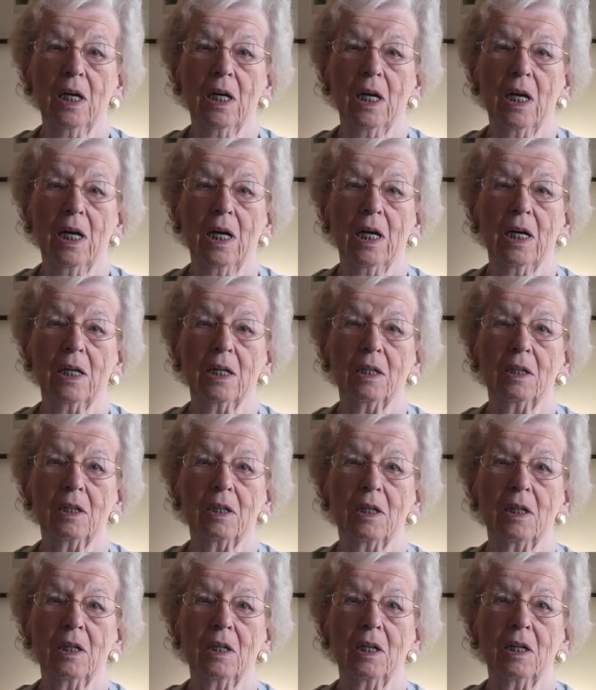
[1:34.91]

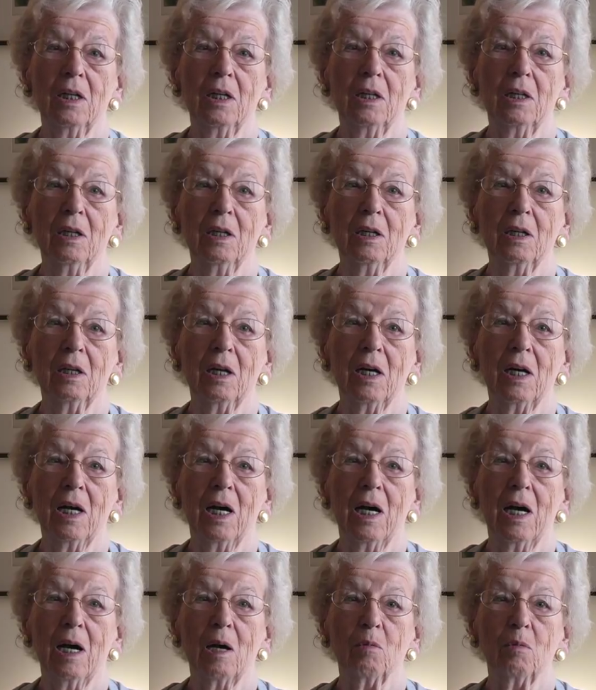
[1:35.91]
And
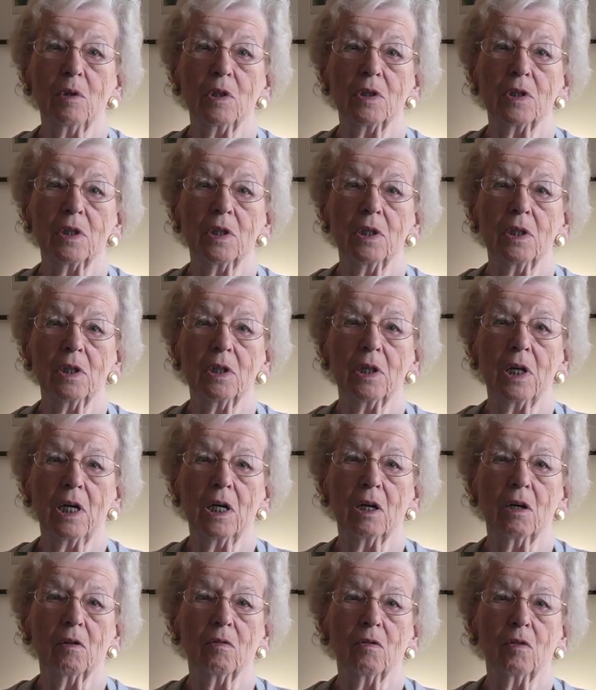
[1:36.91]
I was
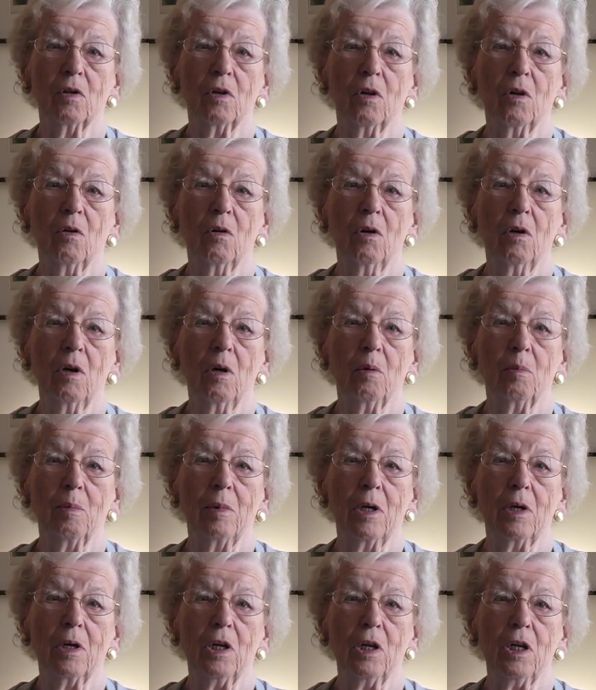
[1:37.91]
there for
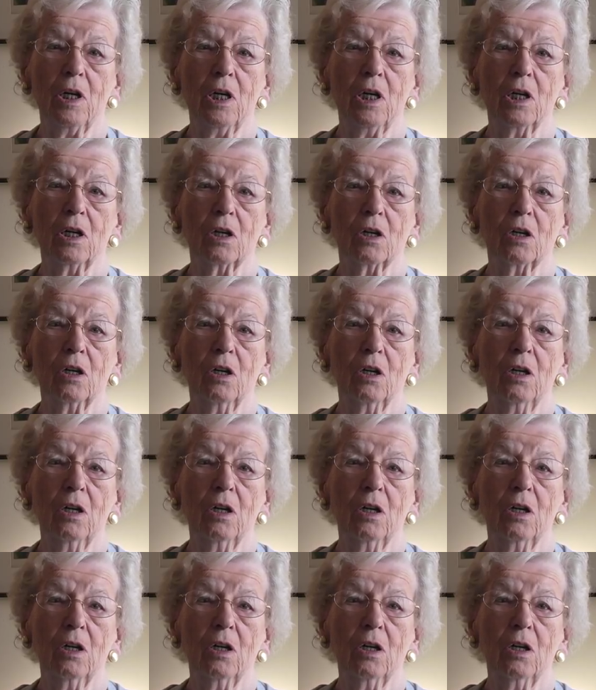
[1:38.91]
about a year,